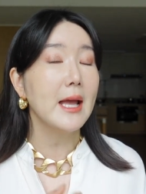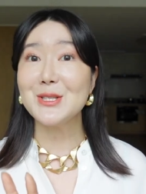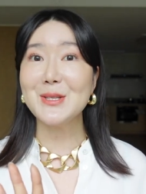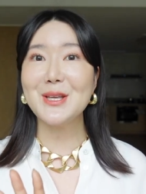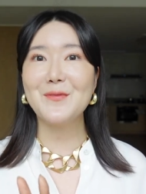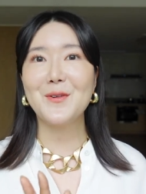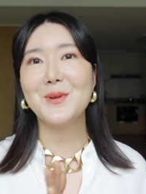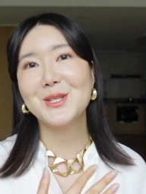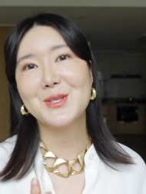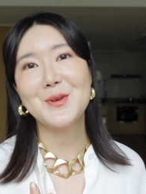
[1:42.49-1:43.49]
Personally, for
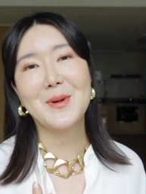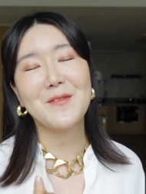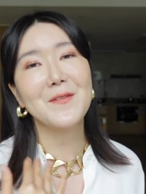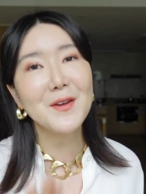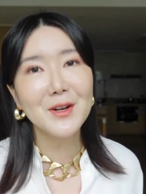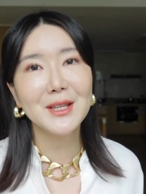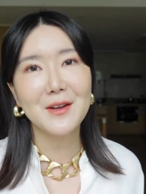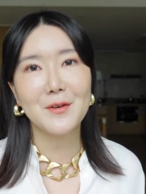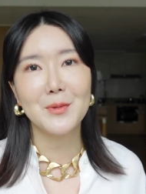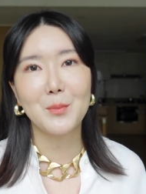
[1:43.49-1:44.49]
me too, my favorite
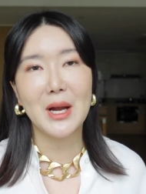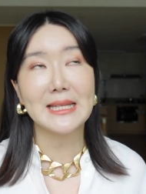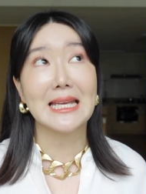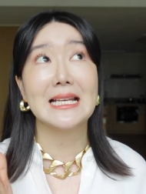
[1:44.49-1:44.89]
line from the brand